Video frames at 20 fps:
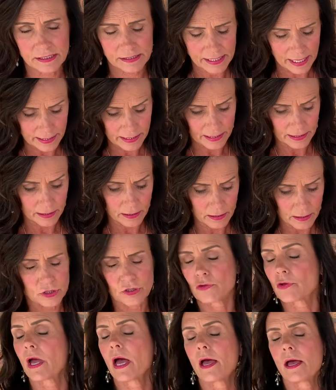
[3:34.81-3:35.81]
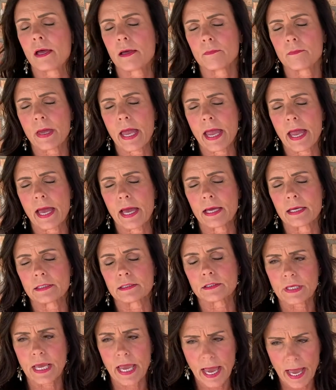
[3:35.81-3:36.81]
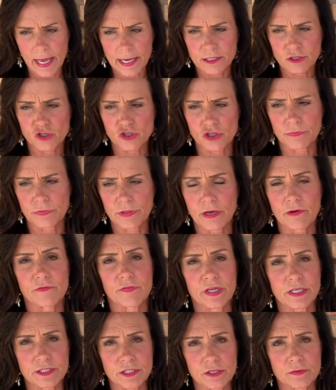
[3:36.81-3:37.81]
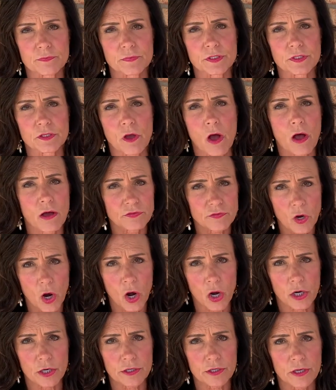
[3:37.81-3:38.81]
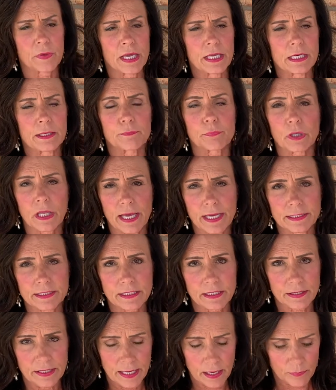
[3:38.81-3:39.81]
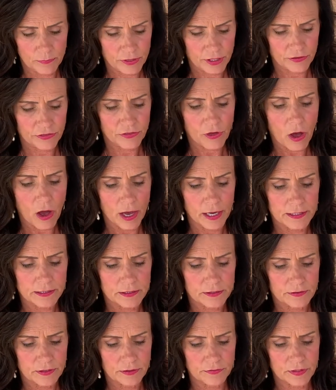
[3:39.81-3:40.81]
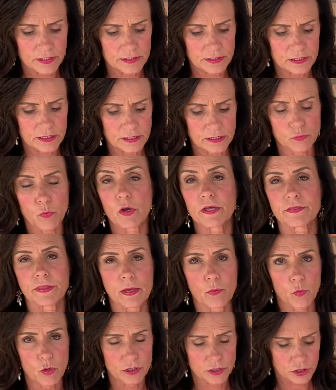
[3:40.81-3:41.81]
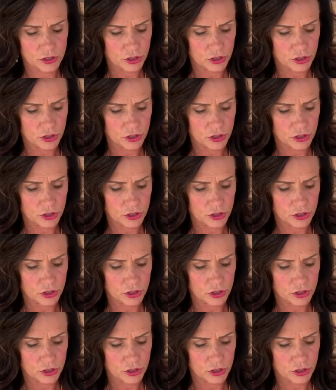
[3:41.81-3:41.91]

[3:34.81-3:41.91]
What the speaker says: setting, to come and catch their victims off guard and implant in them the thought that this is what they want to